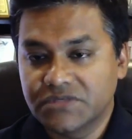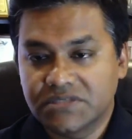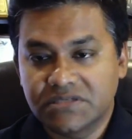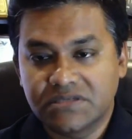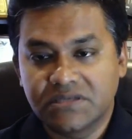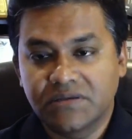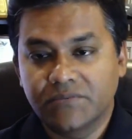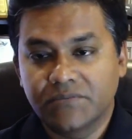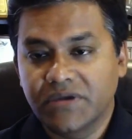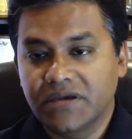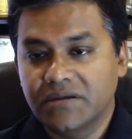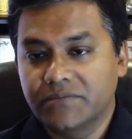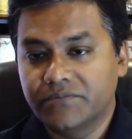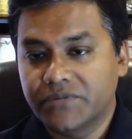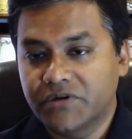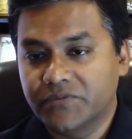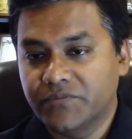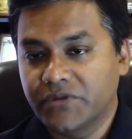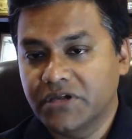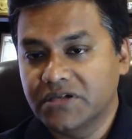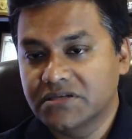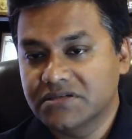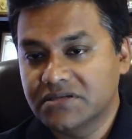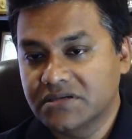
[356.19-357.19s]
which is the main
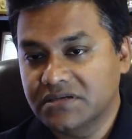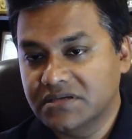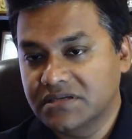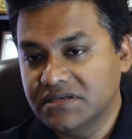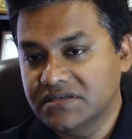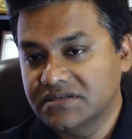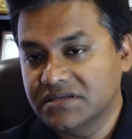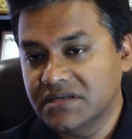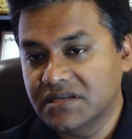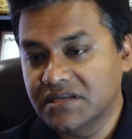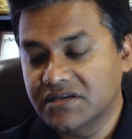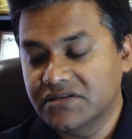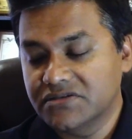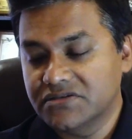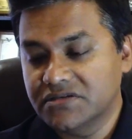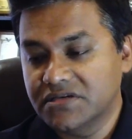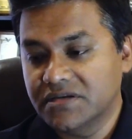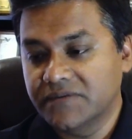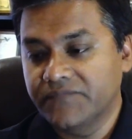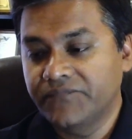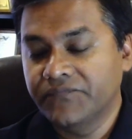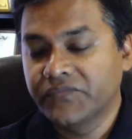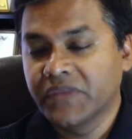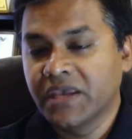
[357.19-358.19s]
propulsion diesel
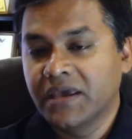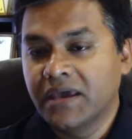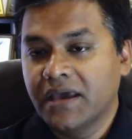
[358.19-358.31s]
engine.